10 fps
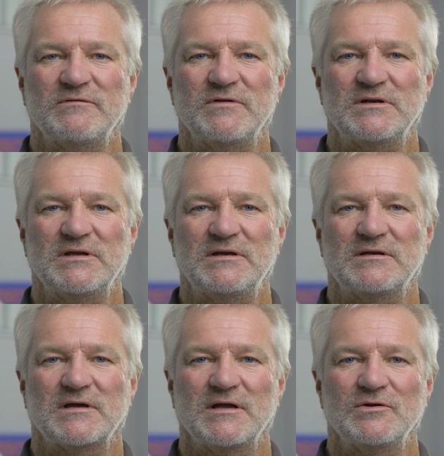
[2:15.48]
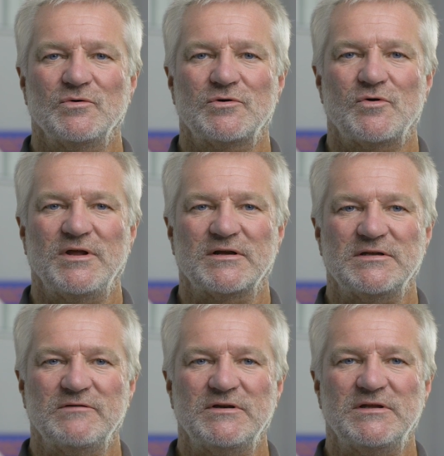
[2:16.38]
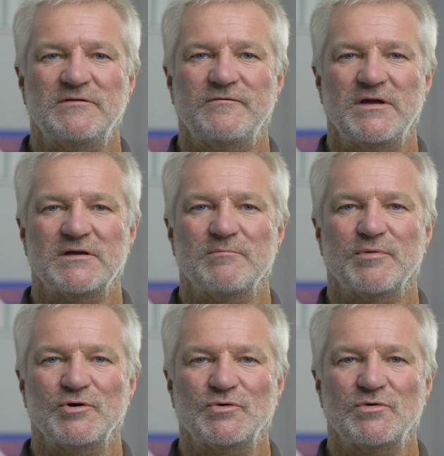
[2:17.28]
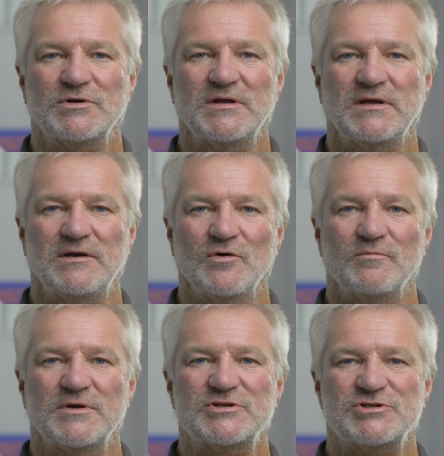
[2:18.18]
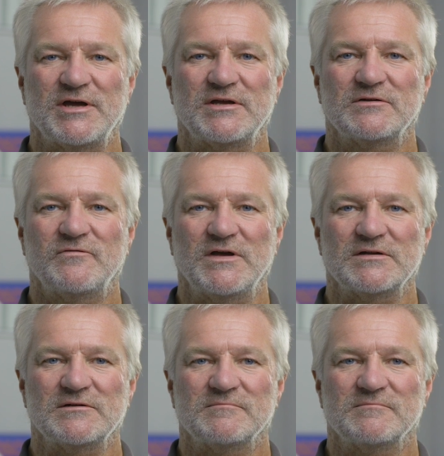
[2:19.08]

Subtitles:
increase your productivity using connectivity-capable tools.